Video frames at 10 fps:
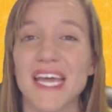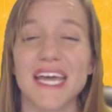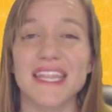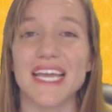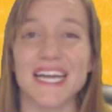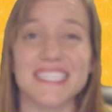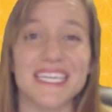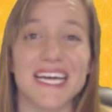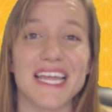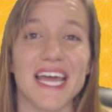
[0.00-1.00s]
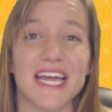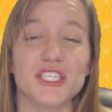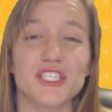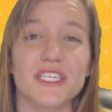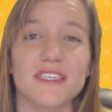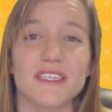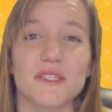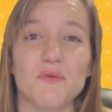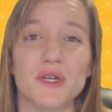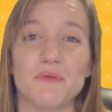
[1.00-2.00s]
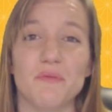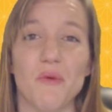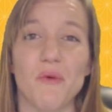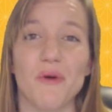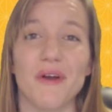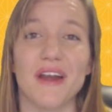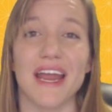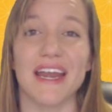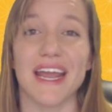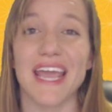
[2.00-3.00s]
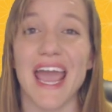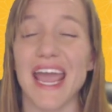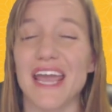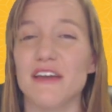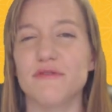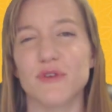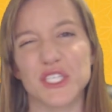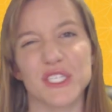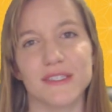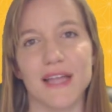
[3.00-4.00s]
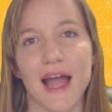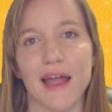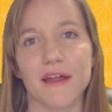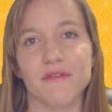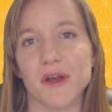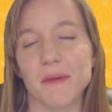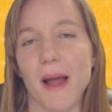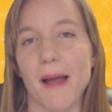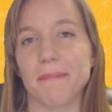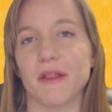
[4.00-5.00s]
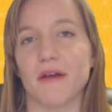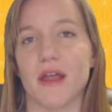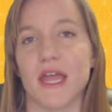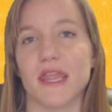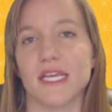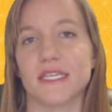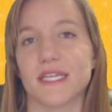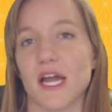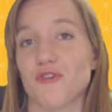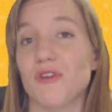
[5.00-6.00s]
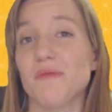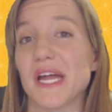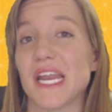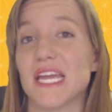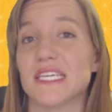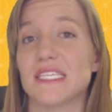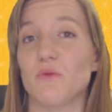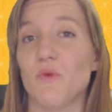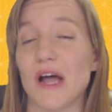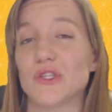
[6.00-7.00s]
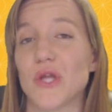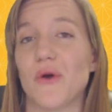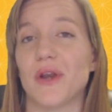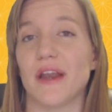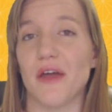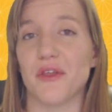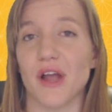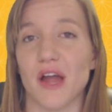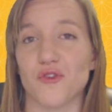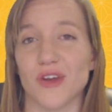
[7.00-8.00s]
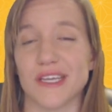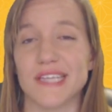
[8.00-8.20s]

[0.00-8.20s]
The idea that Jesus was born in a cave, which is not very popular in this country but is well known in other countries.